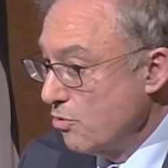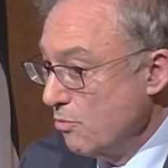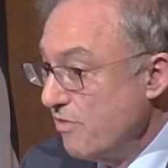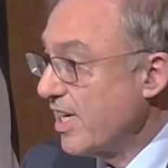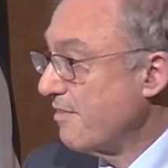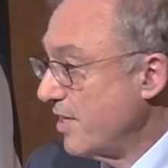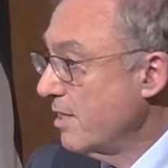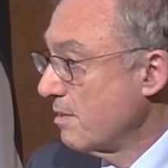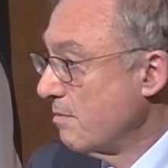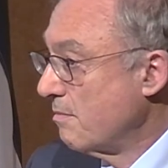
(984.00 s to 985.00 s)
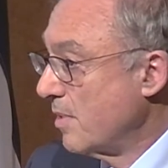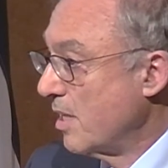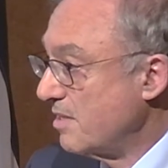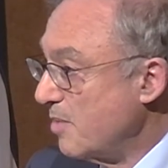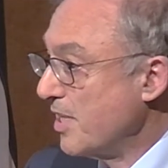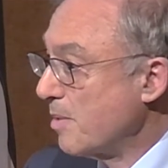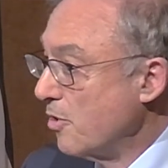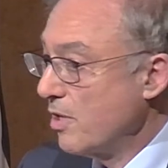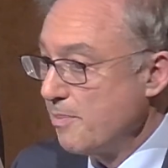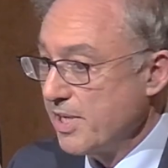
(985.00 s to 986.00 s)
are victims due to poor
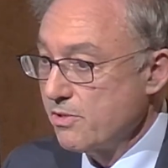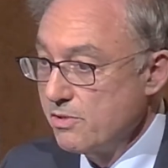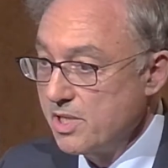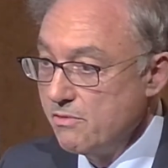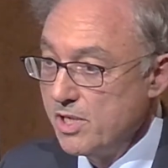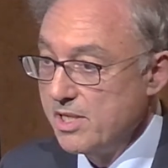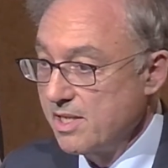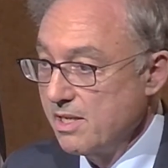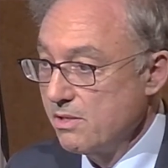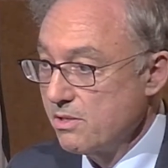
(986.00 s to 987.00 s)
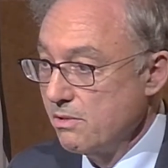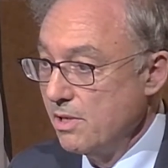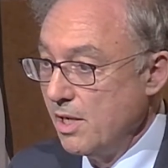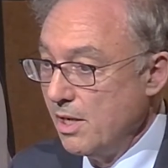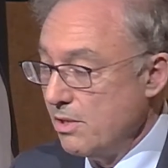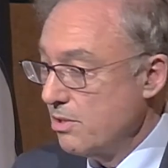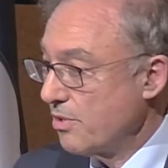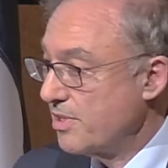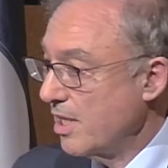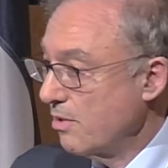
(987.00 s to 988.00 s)
reflexes. Typically, the person
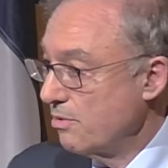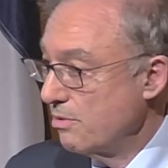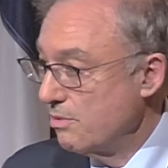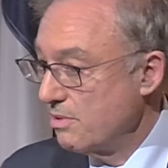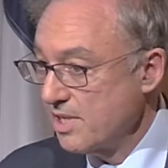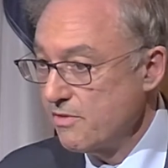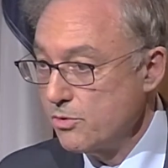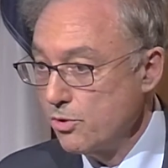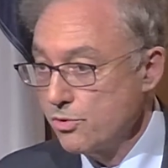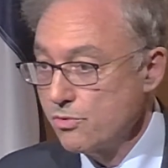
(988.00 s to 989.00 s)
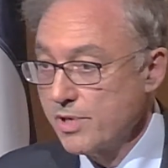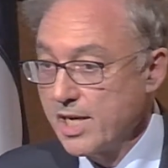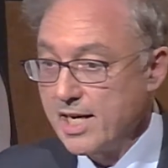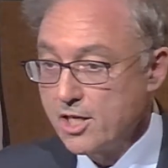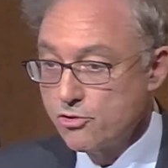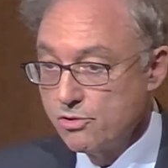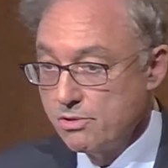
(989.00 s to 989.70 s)
who wants to